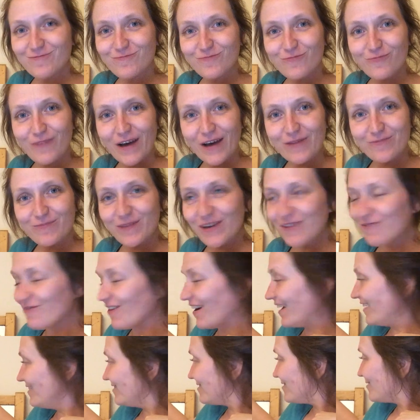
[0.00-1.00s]
when we
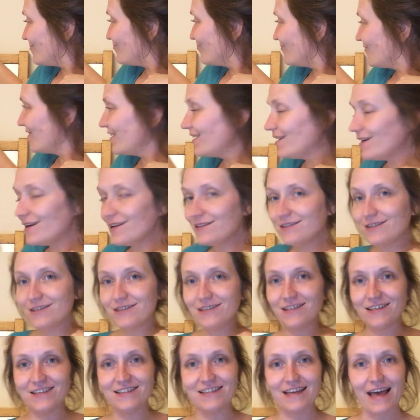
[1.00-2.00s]
write some words
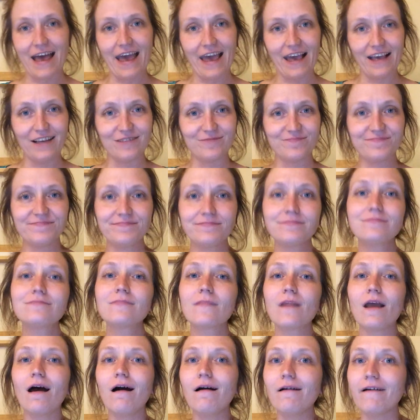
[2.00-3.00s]
today.
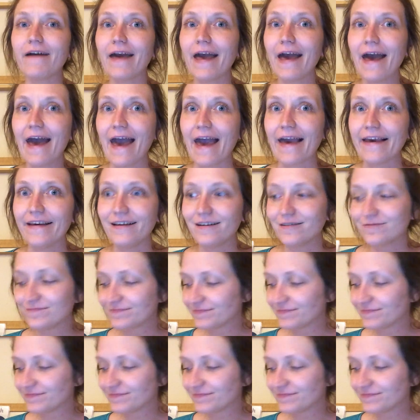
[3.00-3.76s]
Okay.